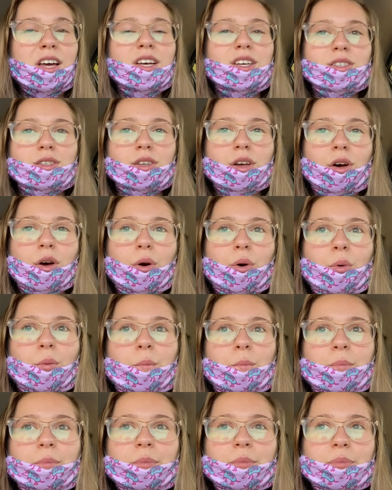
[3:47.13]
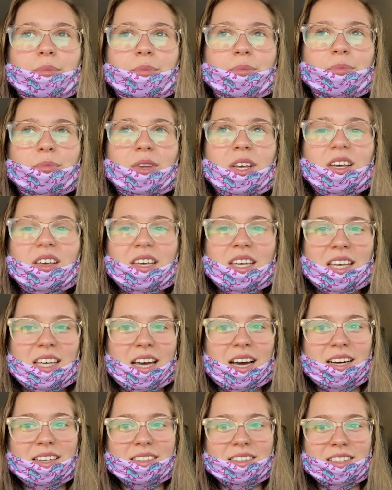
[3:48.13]
So
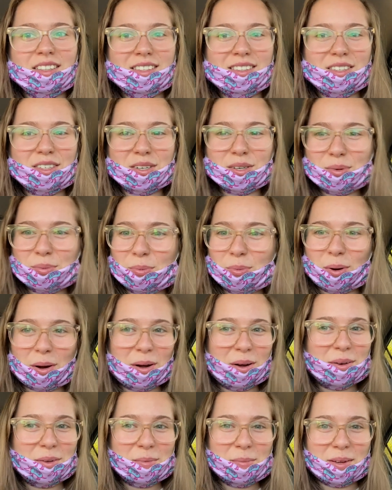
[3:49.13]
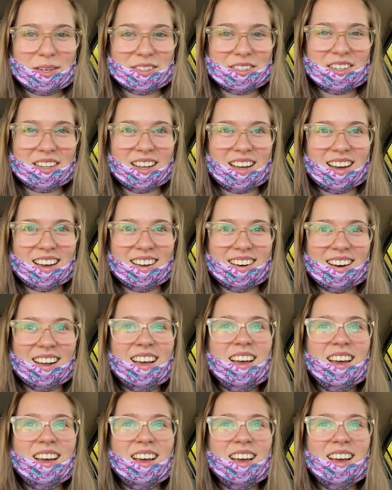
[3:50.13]
yes, just wanted to mention that.